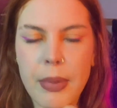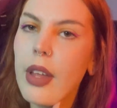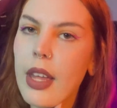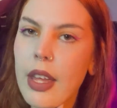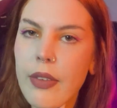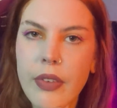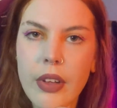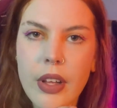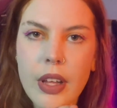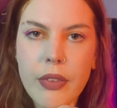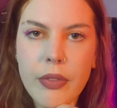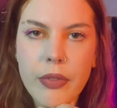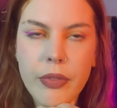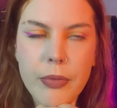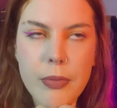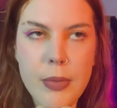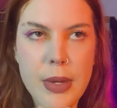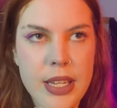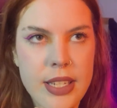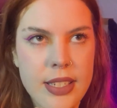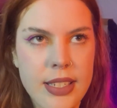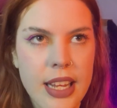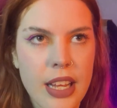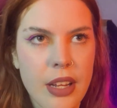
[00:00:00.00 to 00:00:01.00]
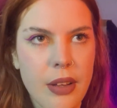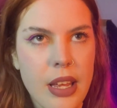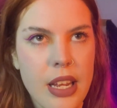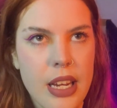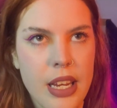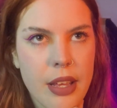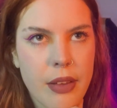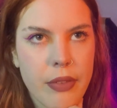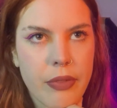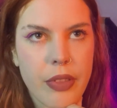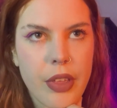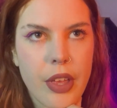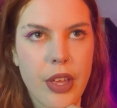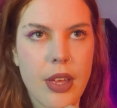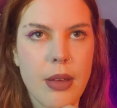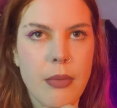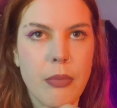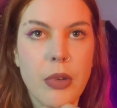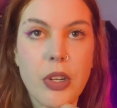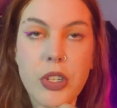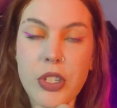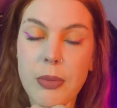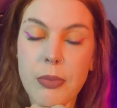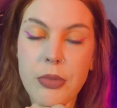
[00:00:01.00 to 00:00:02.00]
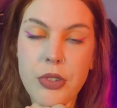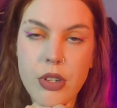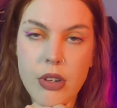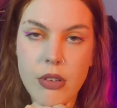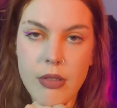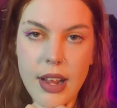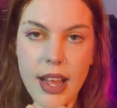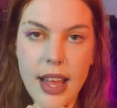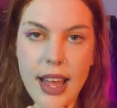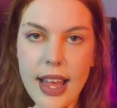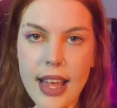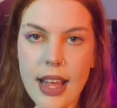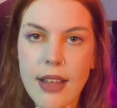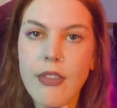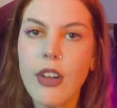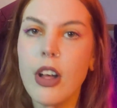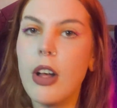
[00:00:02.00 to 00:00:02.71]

If I've missed out any of them, which I'm sure I have,